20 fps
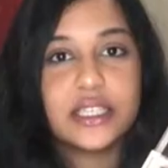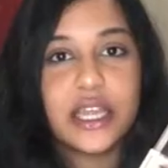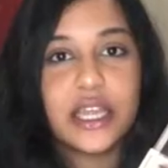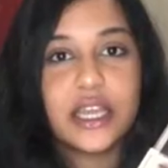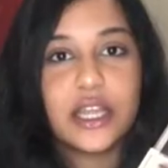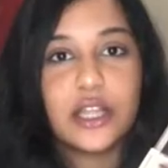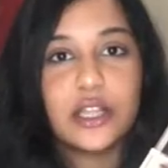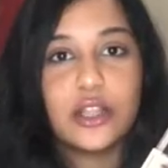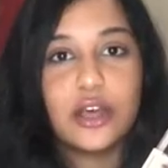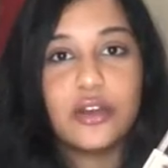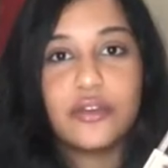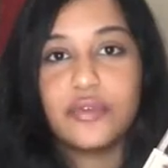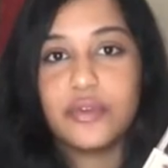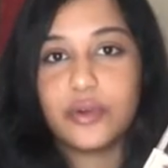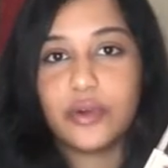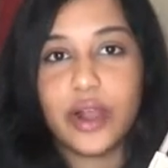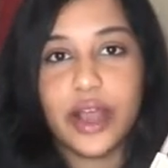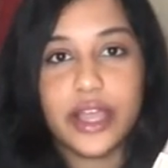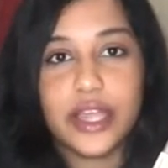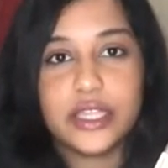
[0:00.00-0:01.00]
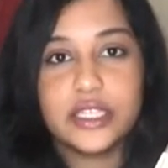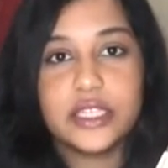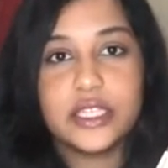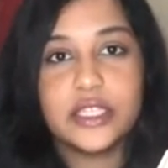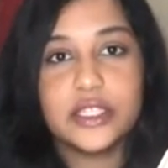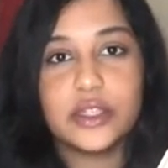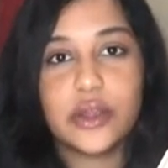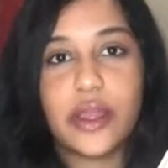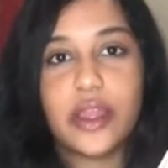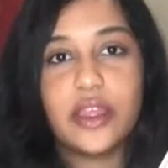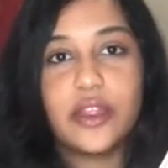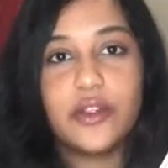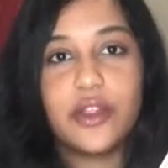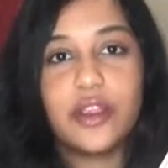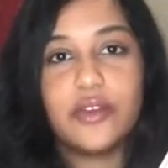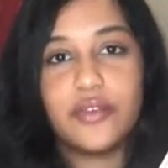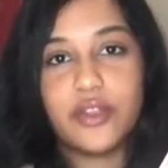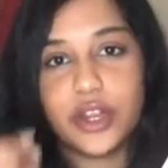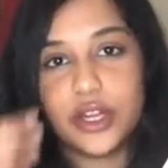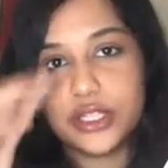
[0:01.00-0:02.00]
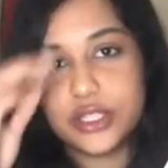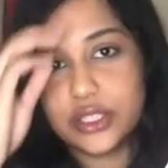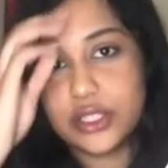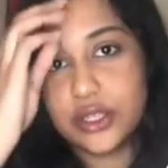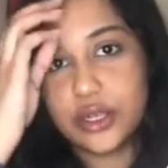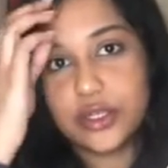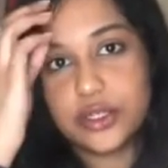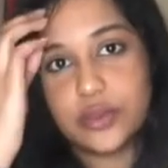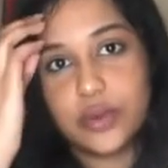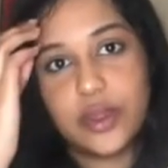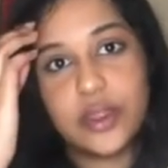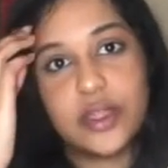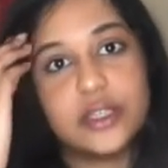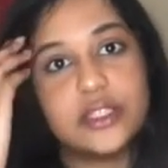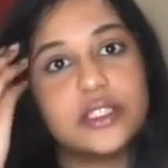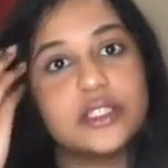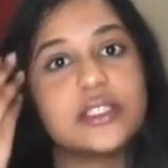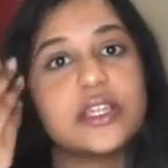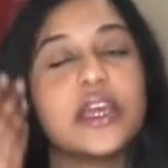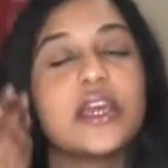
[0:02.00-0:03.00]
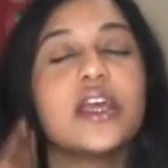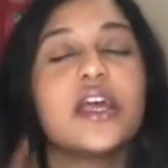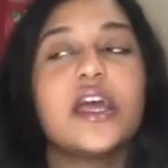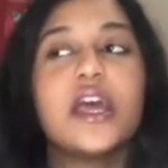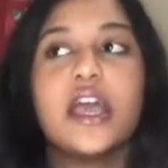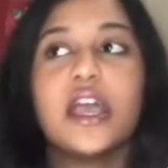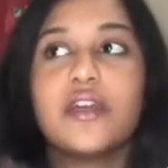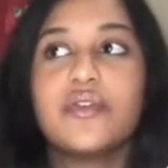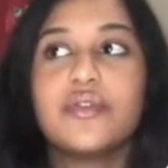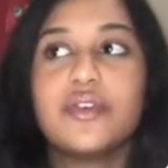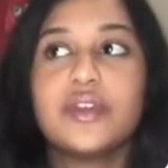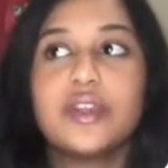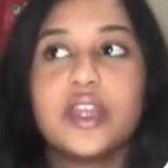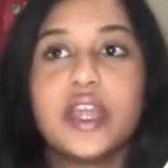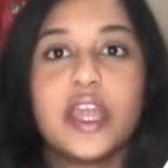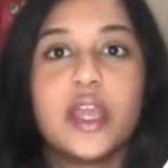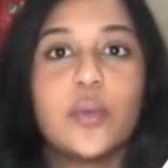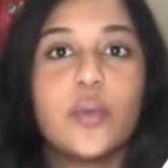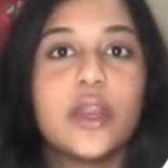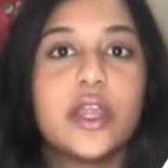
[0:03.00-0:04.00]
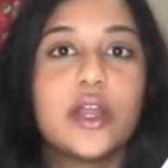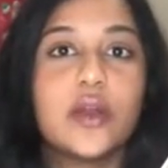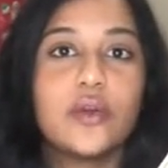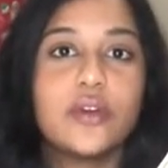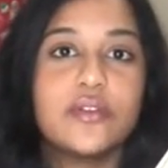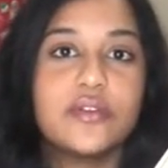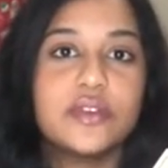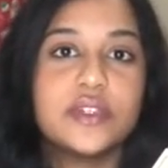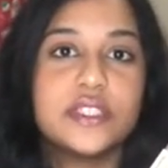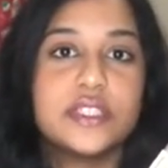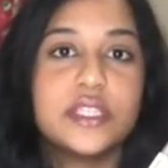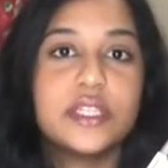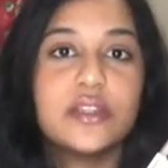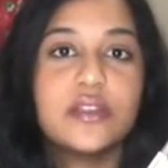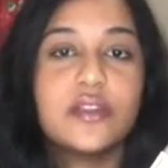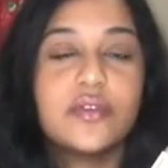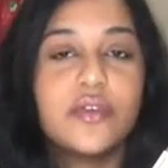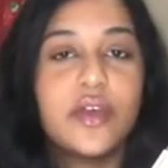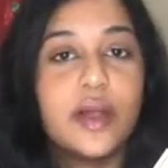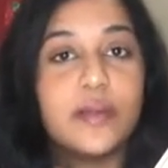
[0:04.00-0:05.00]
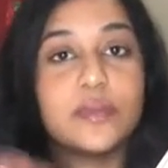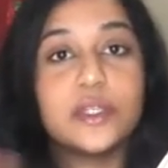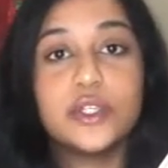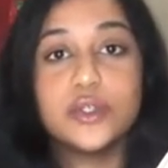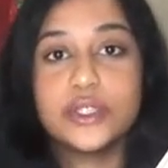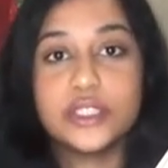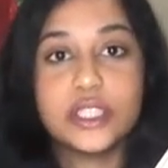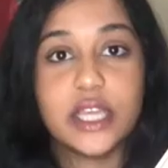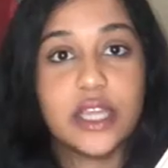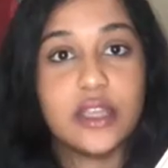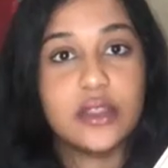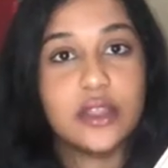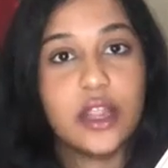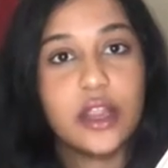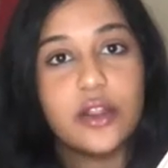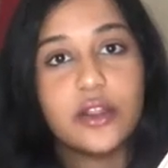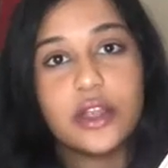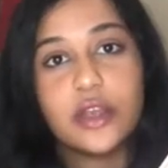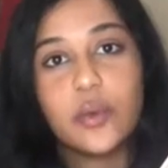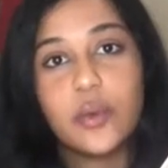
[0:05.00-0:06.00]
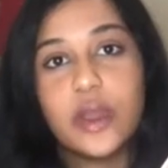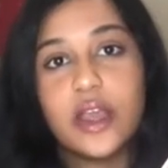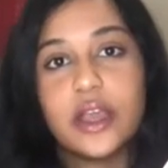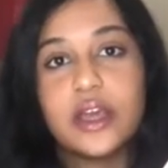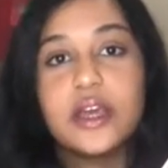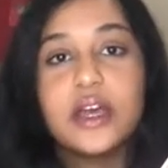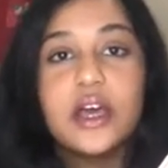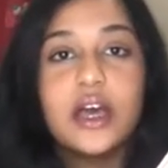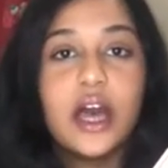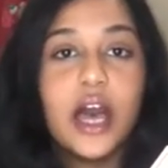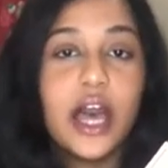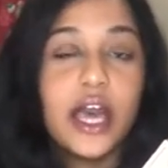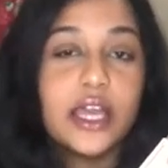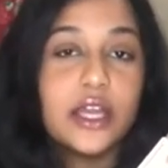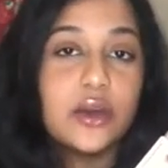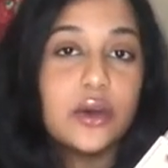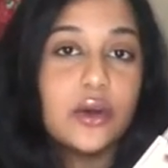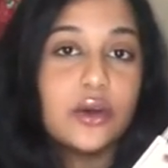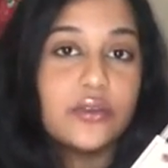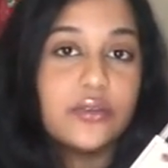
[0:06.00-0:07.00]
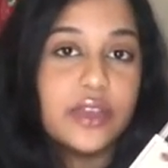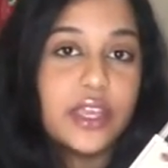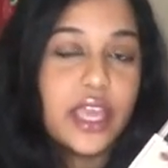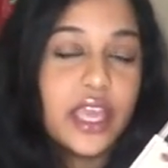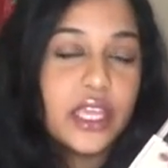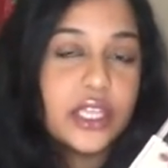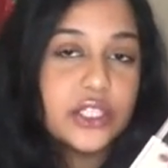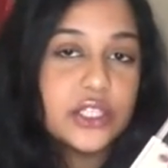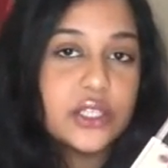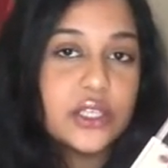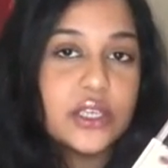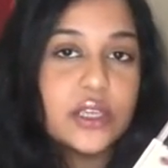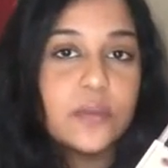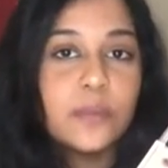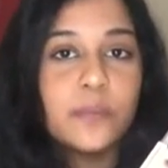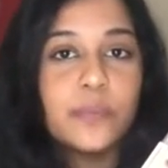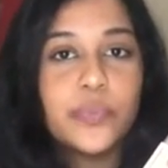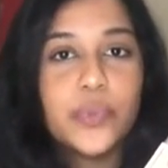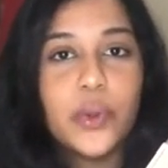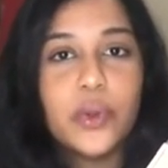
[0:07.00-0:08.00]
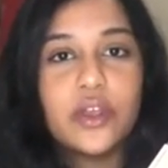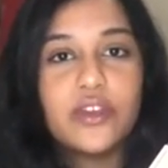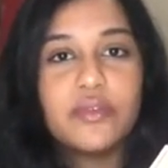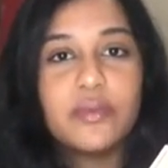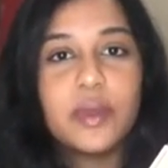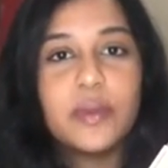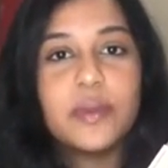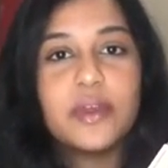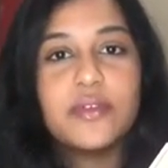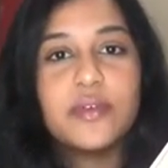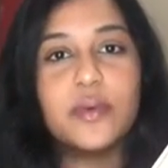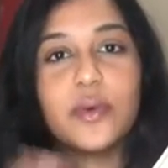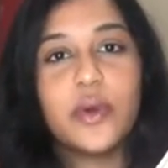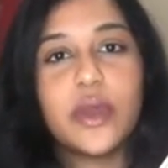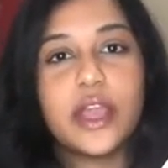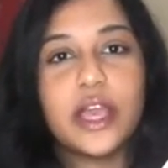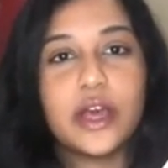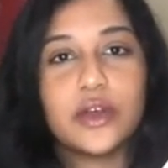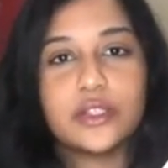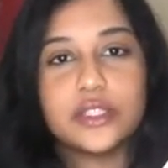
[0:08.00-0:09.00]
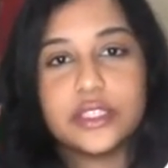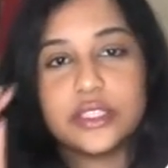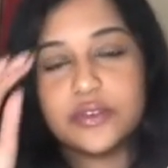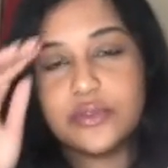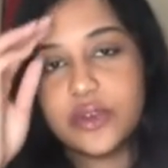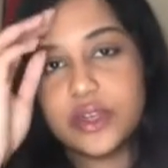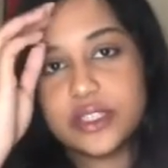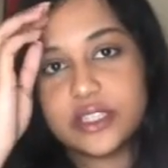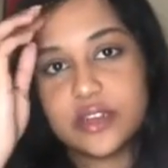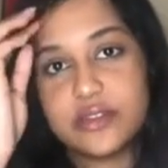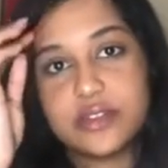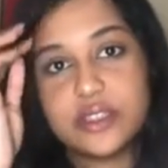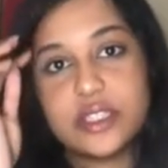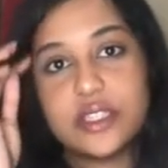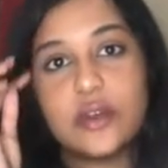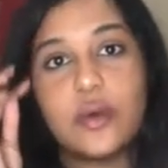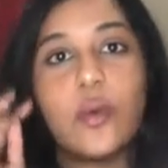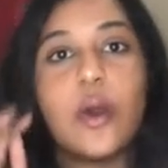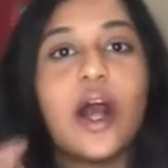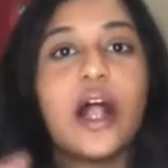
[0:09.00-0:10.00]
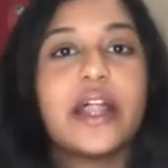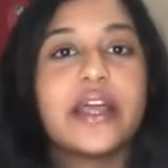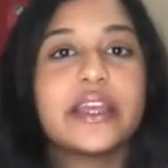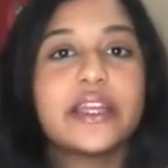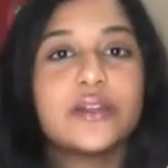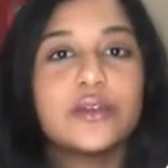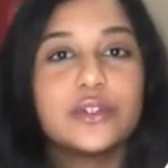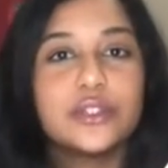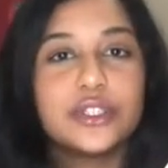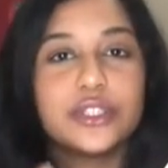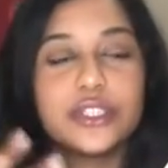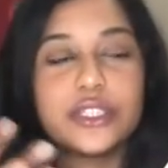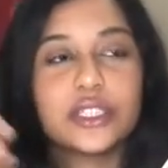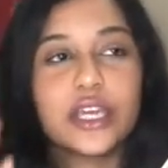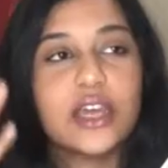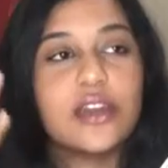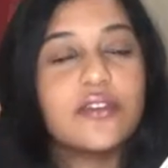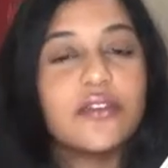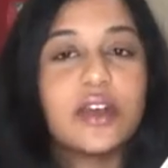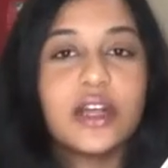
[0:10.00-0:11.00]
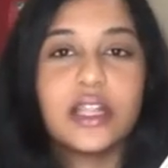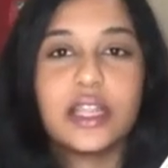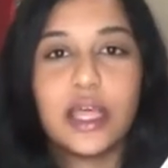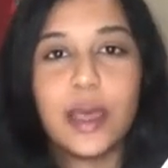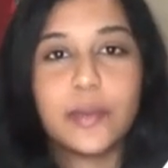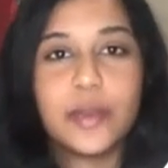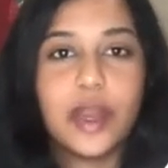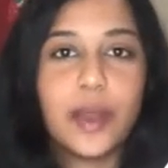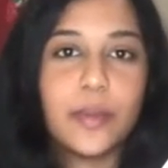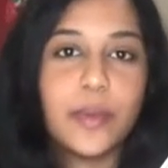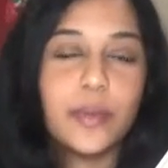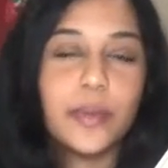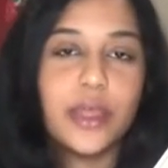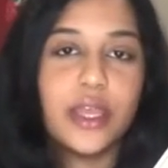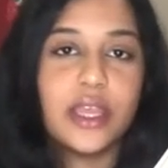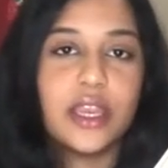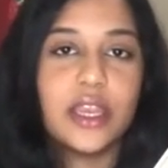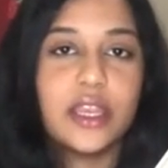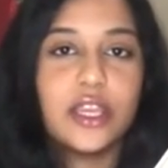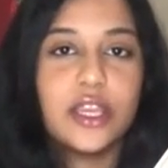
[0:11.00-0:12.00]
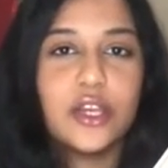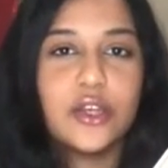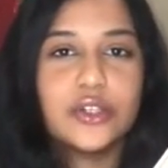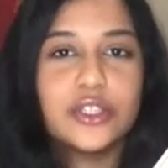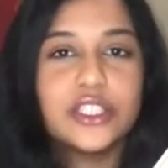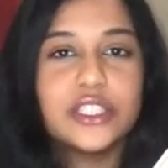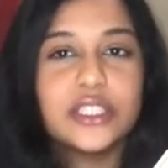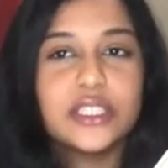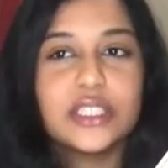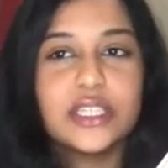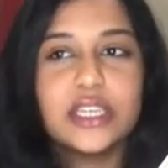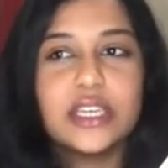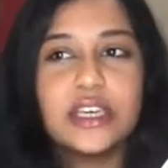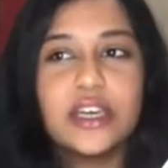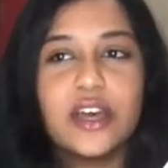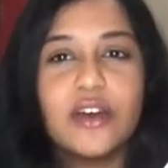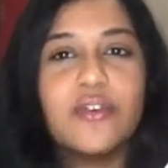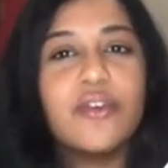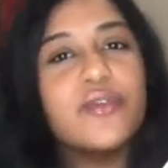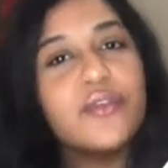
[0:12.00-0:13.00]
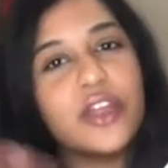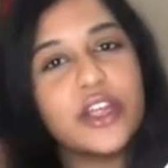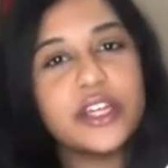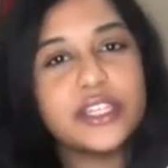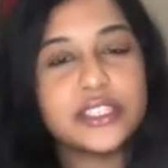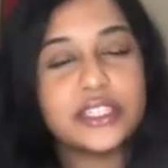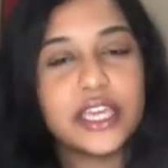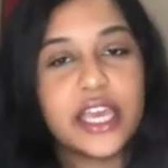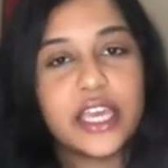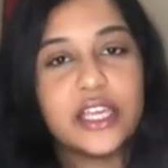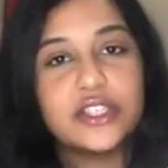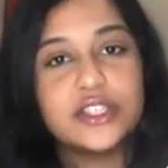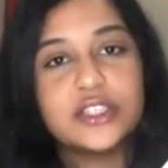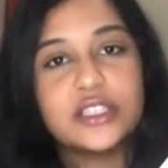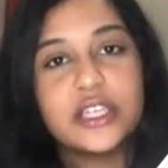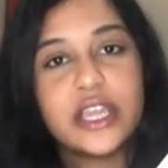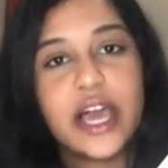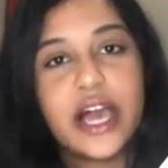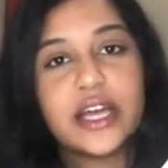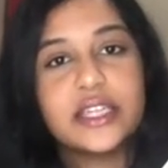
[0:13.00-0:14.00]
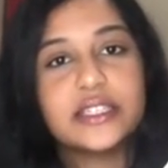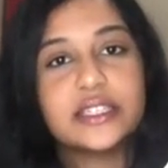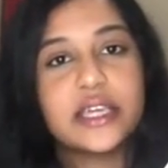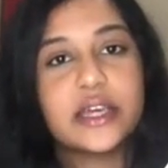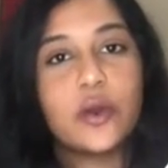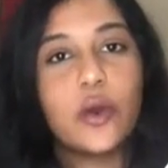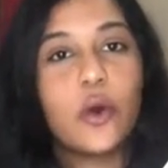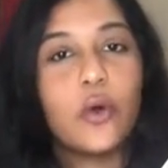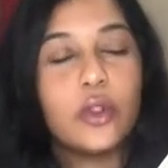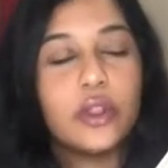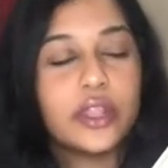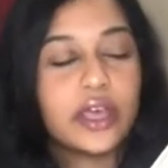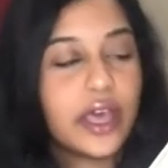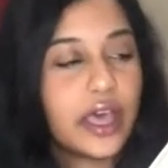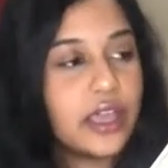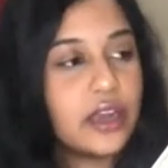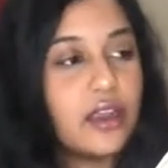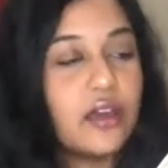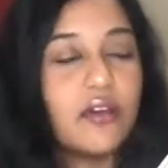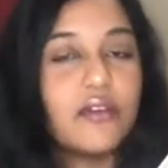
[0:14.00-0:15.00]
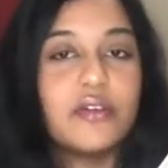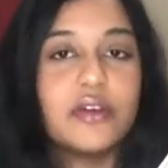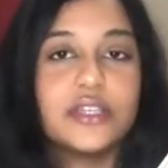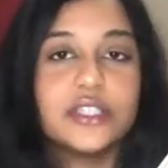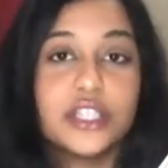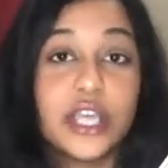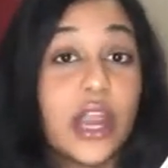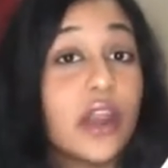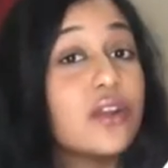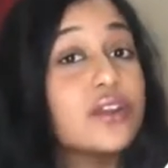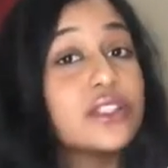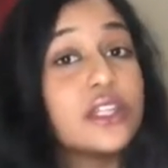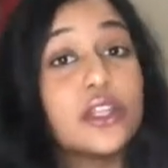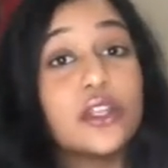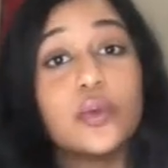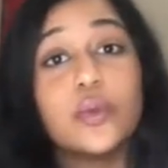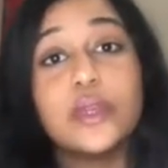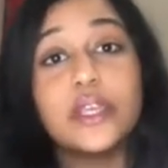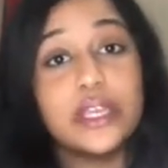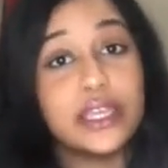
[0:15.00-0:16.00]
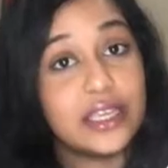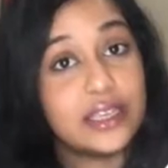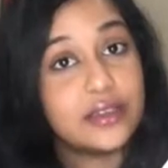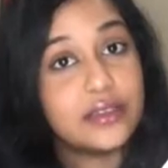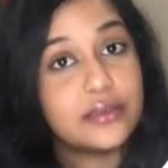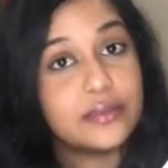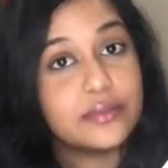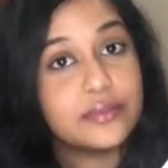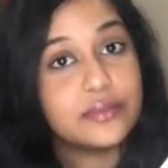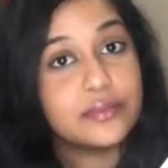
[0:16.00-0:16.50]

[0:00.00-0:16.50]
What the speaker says: a lot of variety, so I can create various looks, whether it's just every day when I go to visit the family who stay in the area where I go on vacation, or if I'm going out to see friends I haven't seen in a while, I can also just kind of glam it up a bit, and just for various occasions it has all the kind of shadows that you would need.